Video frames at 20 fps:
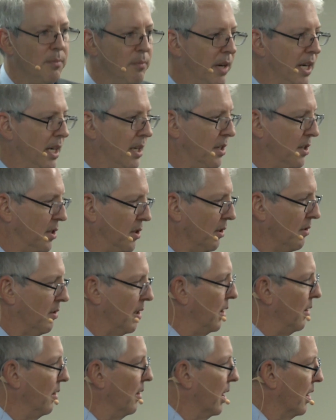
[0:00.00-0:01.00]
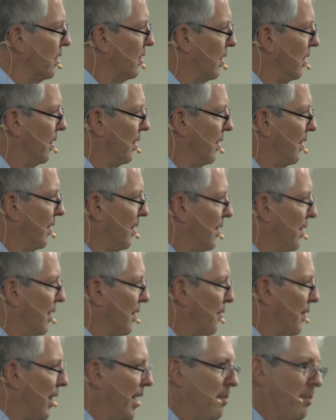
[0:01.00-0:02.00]
My children do this to
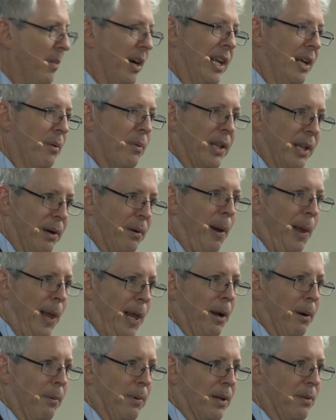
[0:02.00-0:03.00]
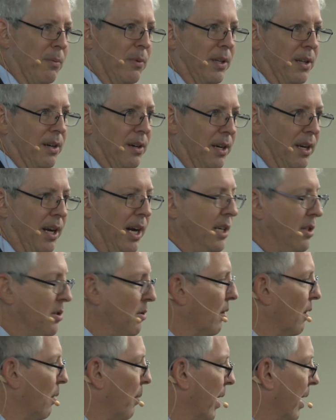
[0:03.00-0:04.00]
trade money when they're in high
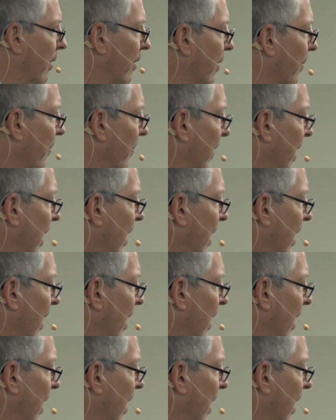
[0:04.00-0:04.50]
school or whatever.